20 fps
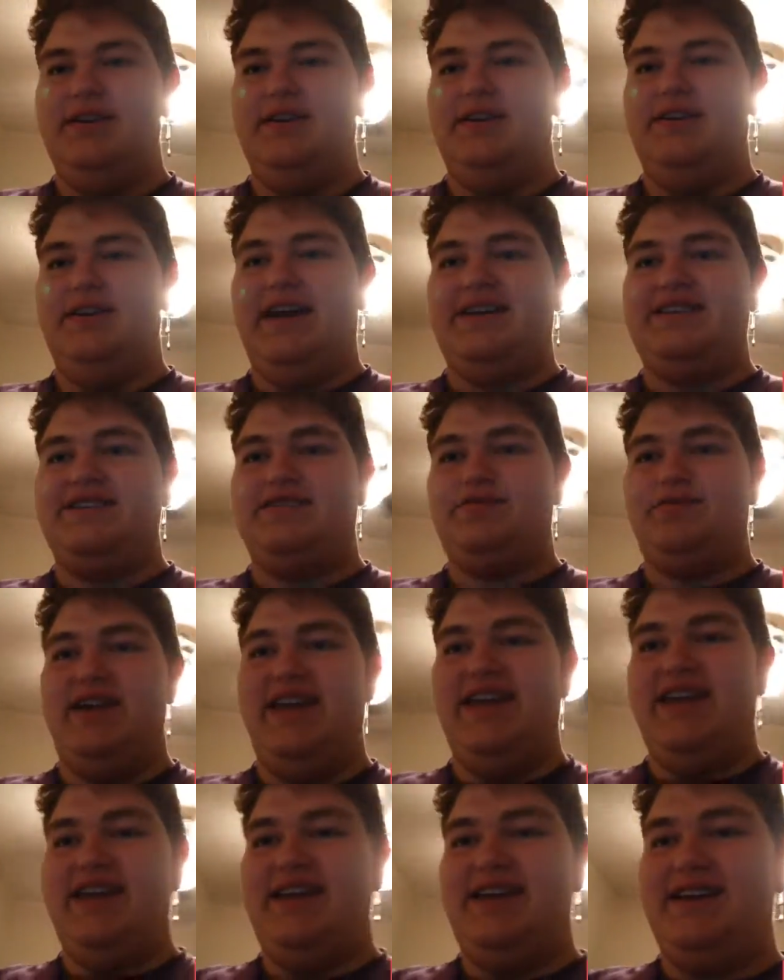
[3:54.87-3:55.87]
next
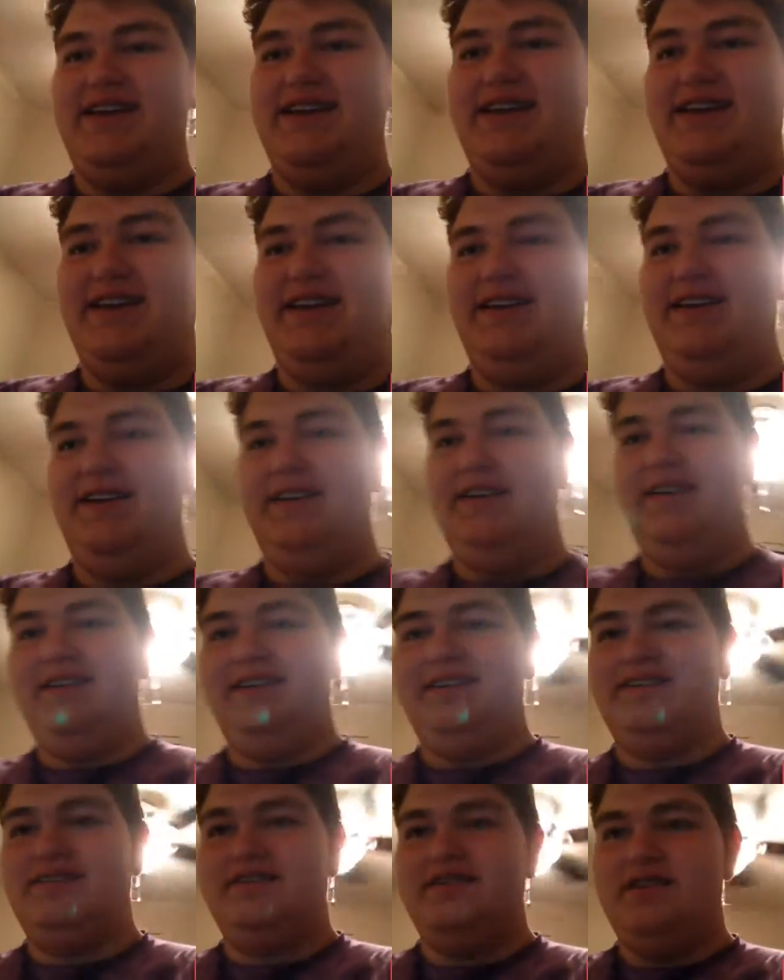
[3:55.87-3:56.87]
week.
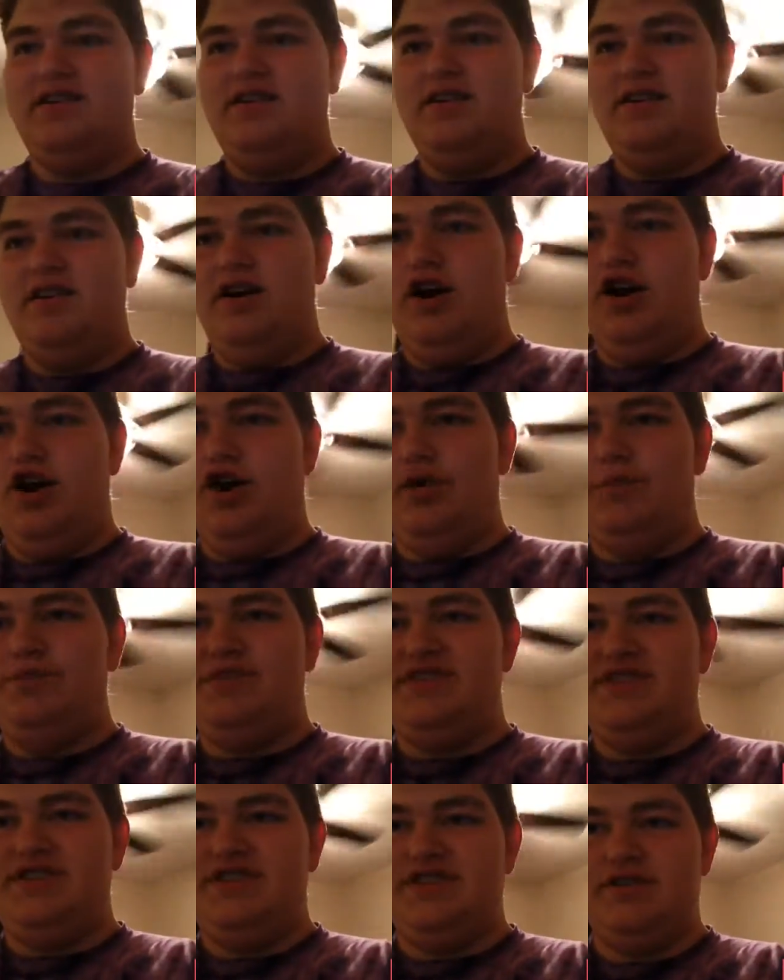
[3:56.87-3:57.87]

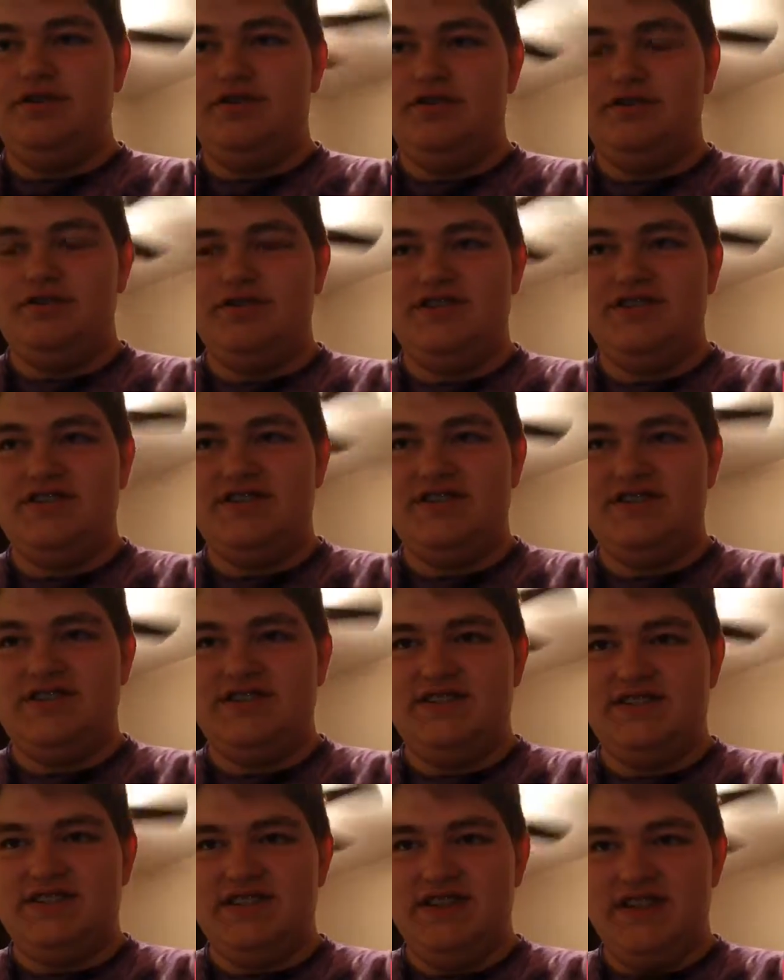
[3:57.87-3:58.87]
Hope to
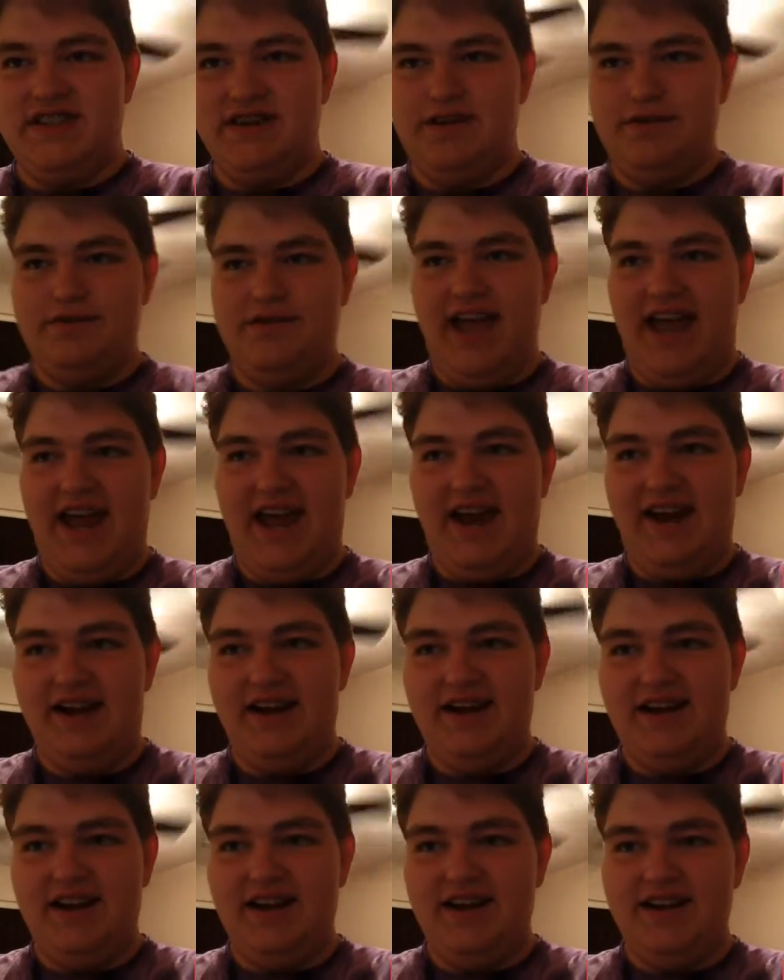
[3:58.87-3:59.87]
see you
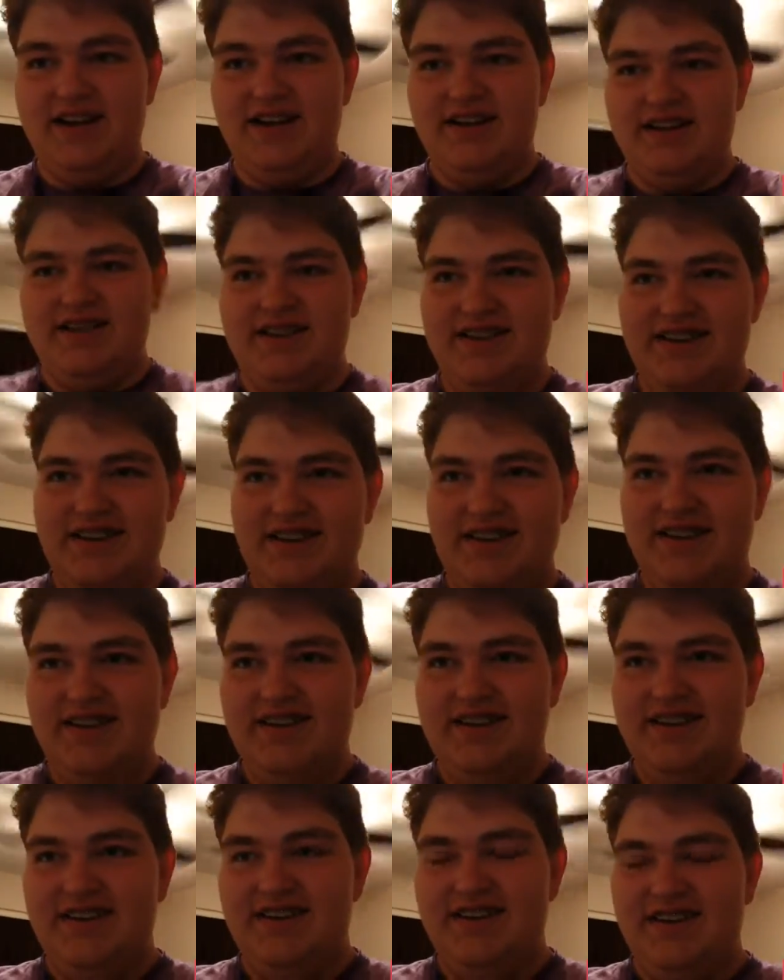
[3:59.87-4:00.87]
there.
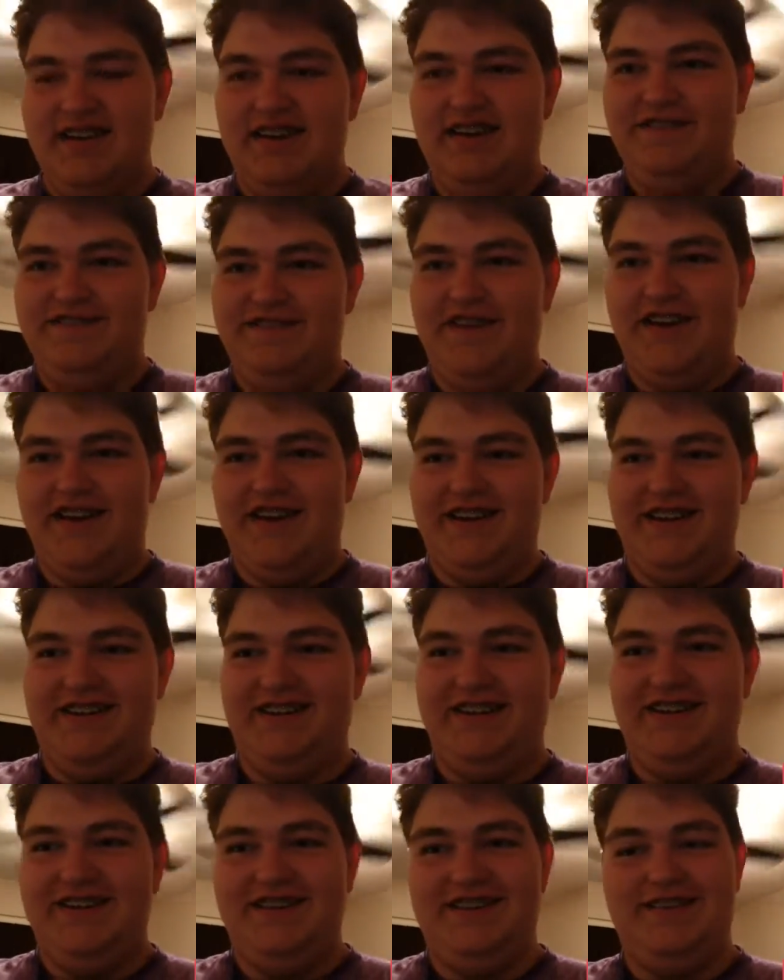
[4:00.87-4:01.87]
If
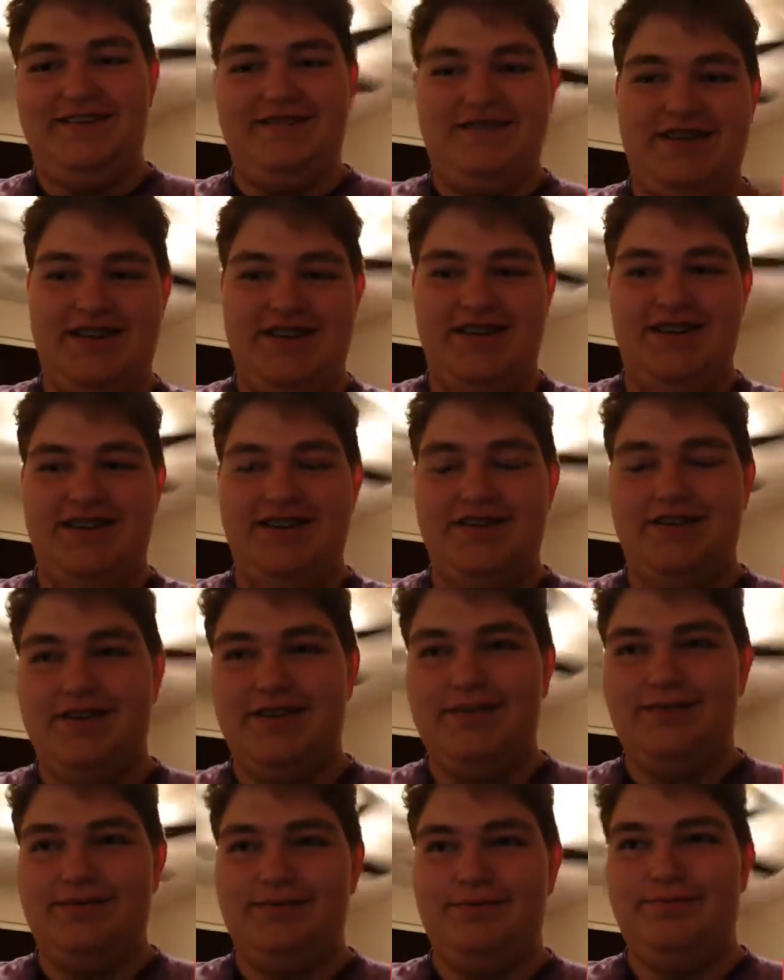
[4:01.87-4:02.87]
you
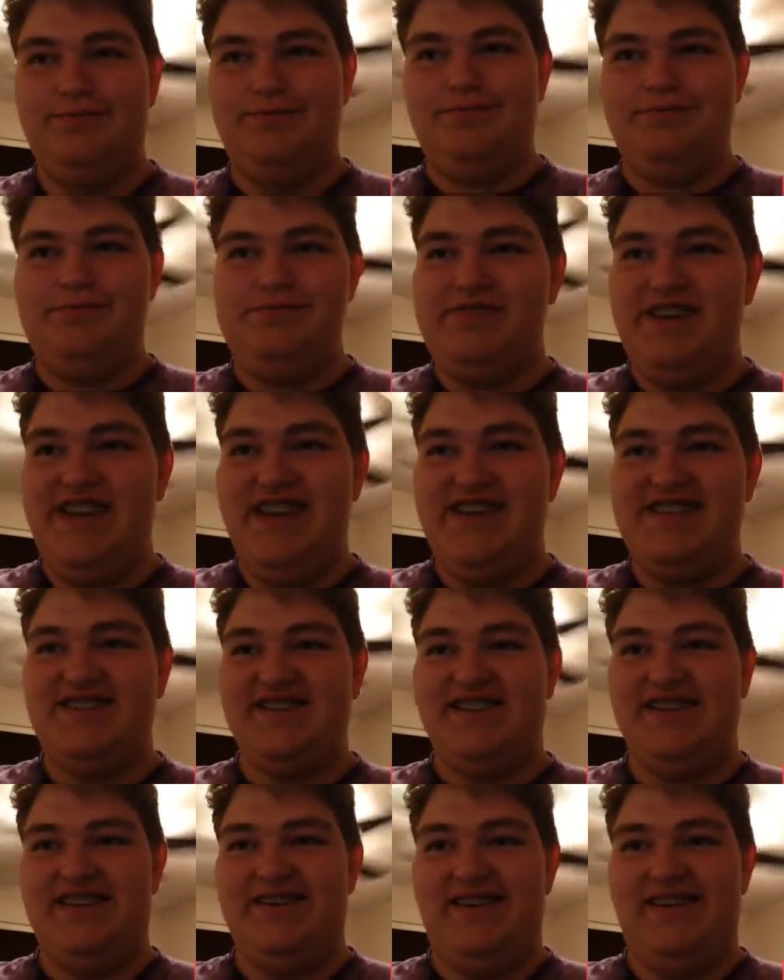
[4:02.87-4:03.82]
can easily